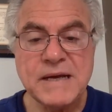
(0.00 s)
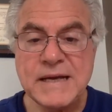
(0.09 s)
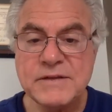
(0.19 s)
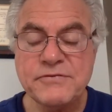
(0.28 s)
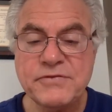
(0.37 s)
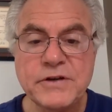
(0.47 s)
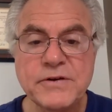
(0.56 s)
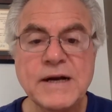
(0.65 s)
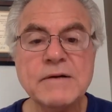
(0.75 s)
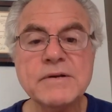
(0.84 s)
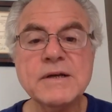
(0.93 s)
I had to figure
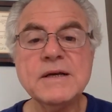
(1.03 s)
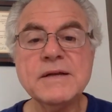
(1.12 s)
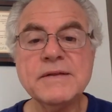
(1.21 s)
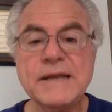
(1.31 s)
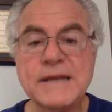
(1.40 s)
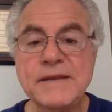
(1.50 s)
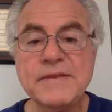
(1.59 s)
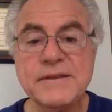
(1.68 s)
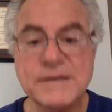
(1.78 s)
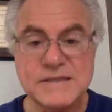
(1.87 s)
out that anything that